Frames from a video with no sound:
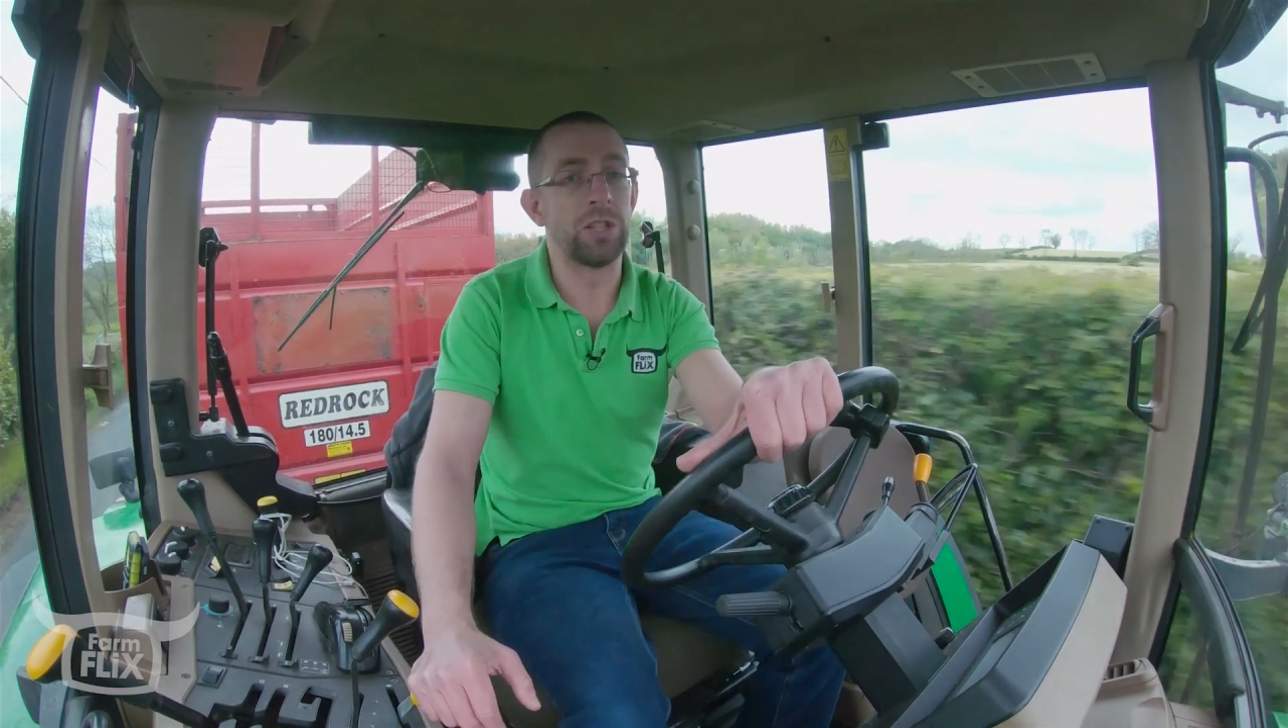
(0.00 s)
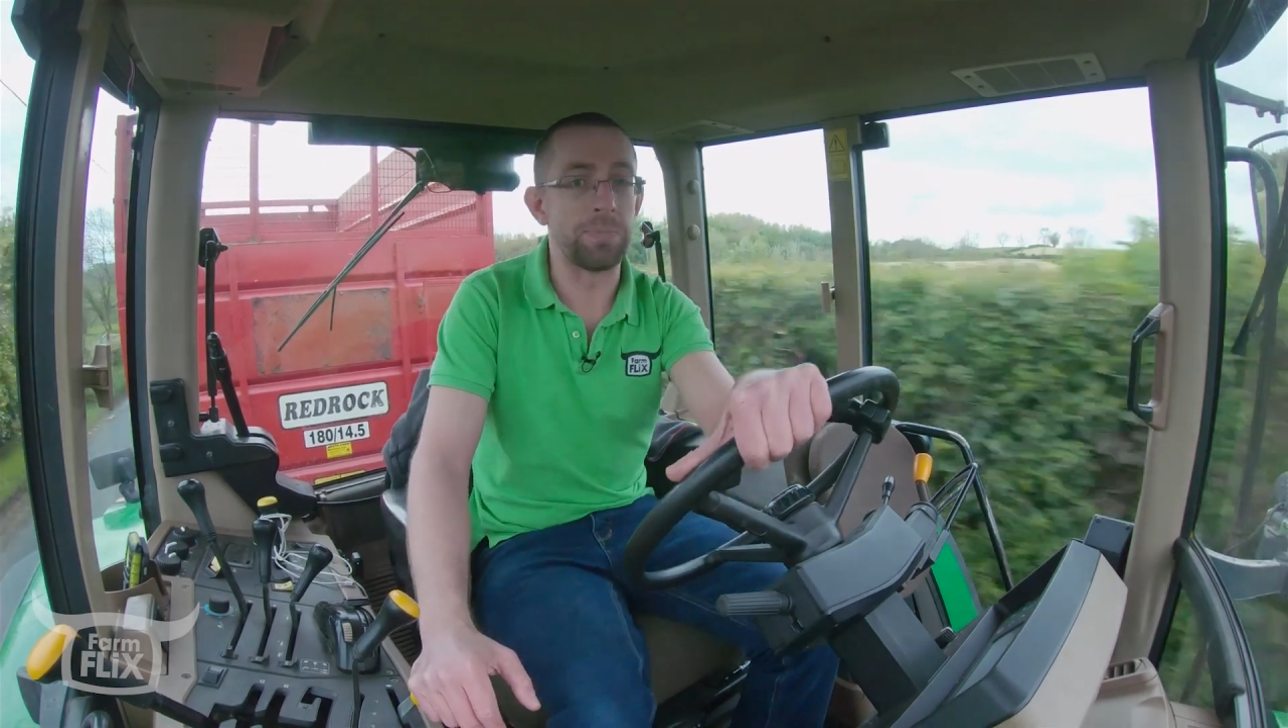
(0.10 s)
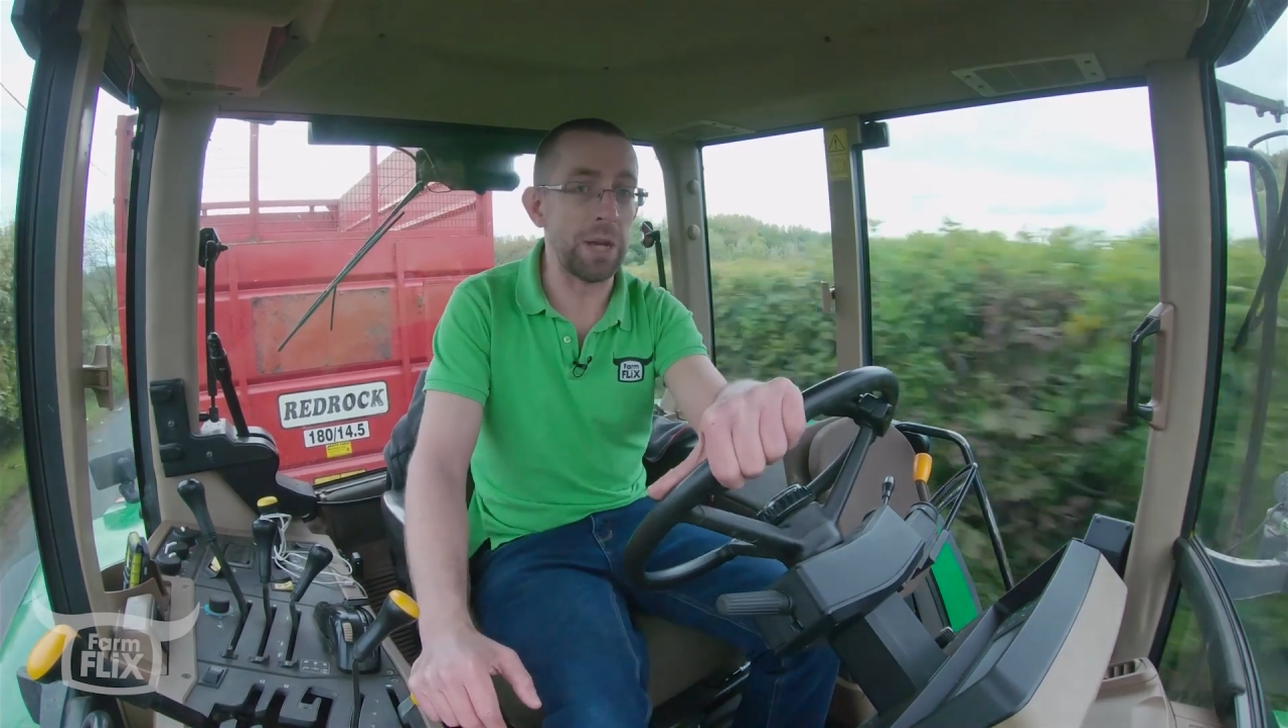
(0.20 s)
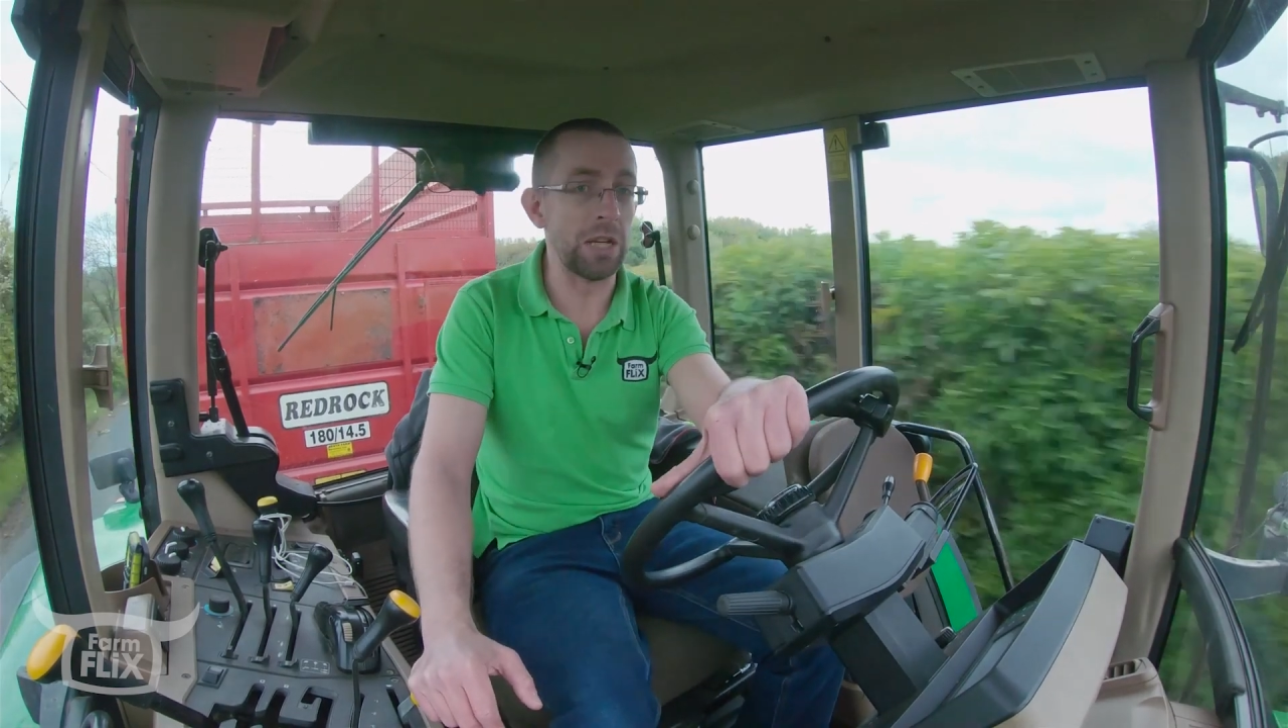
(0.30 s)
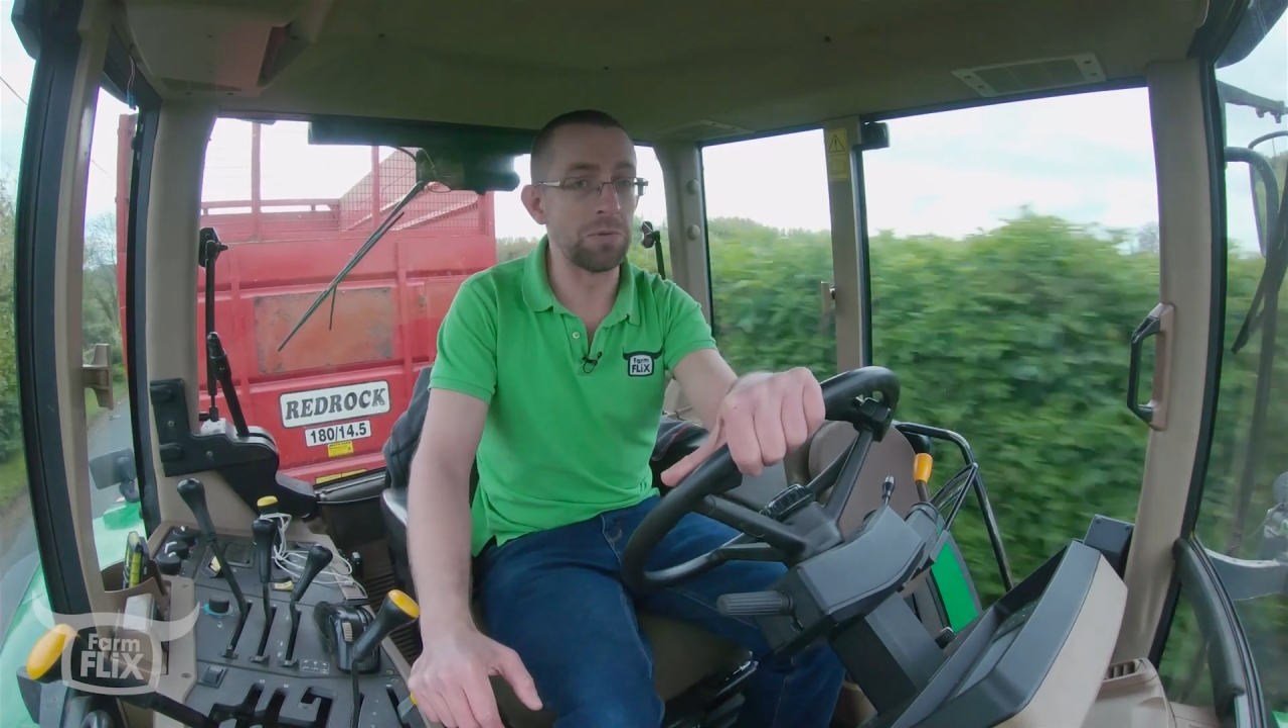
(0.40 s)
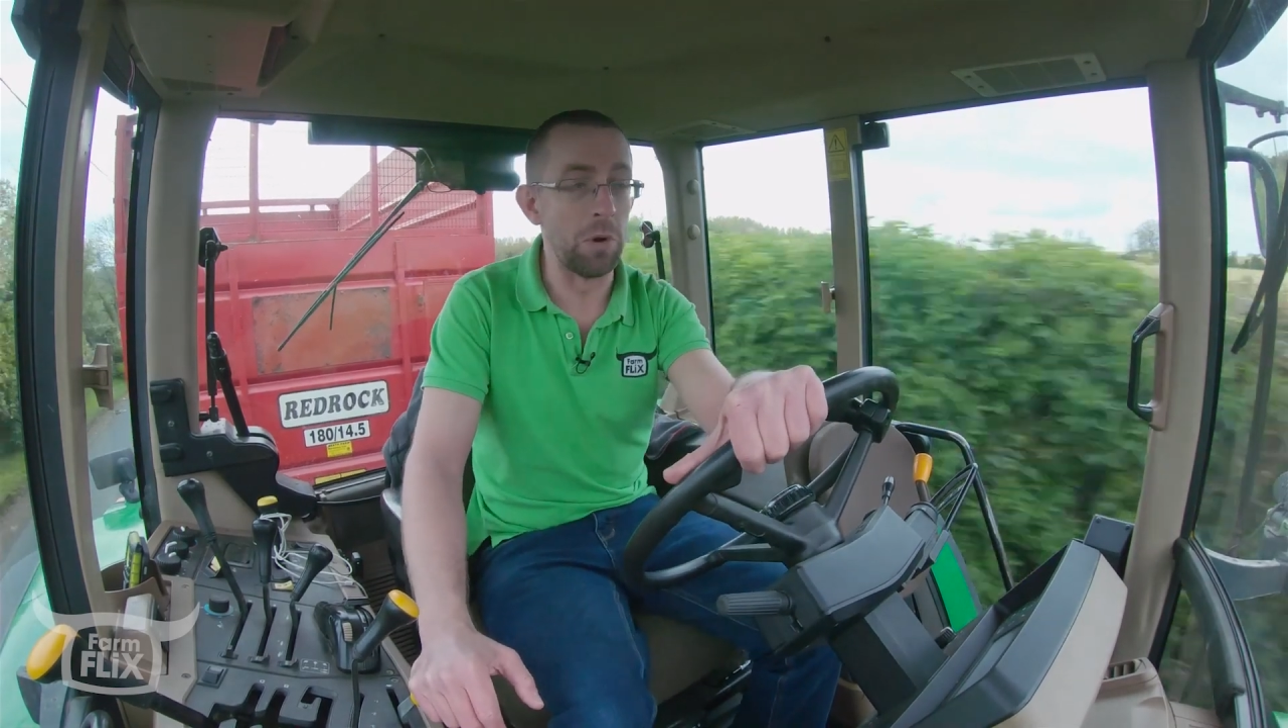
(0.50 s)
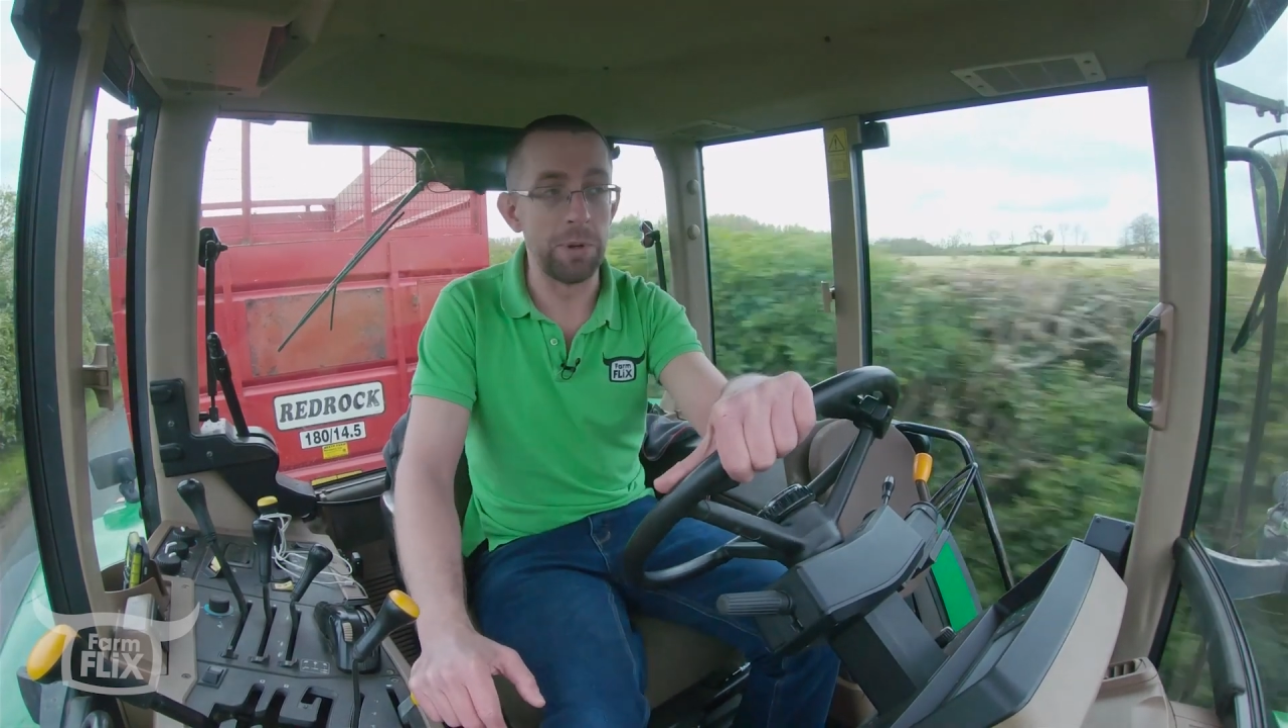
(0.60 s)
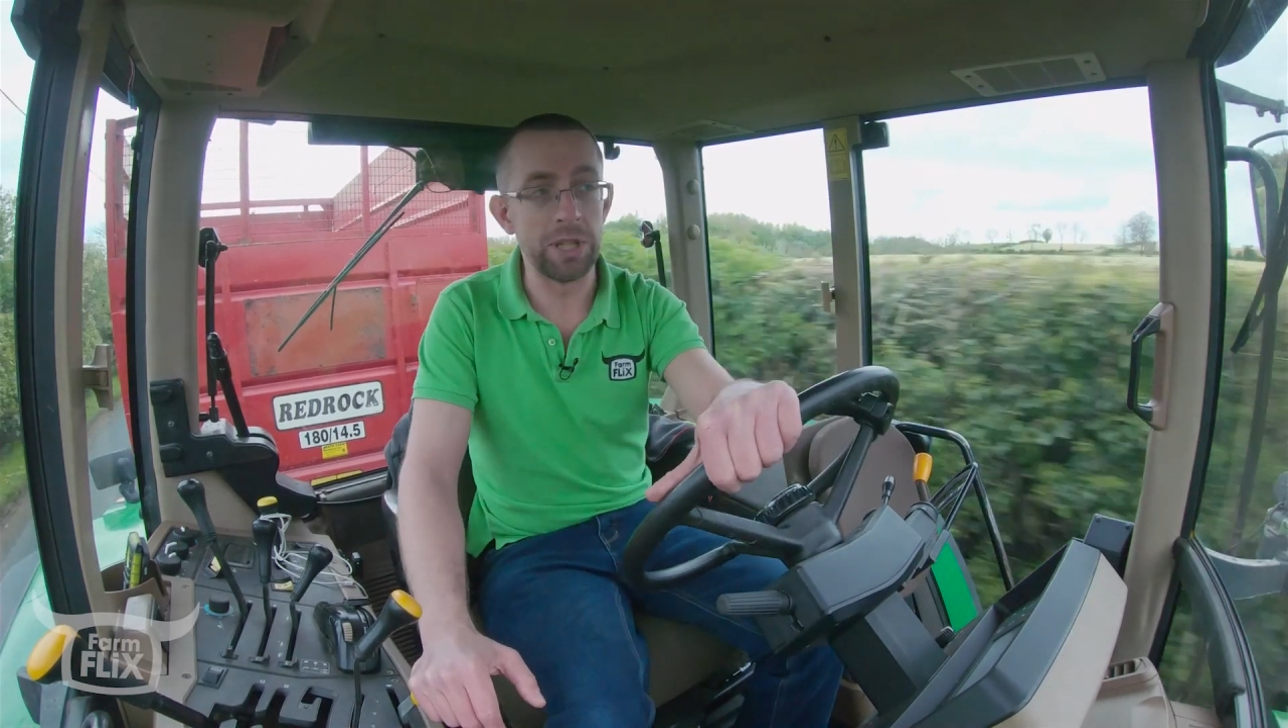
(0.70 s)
the springs won't be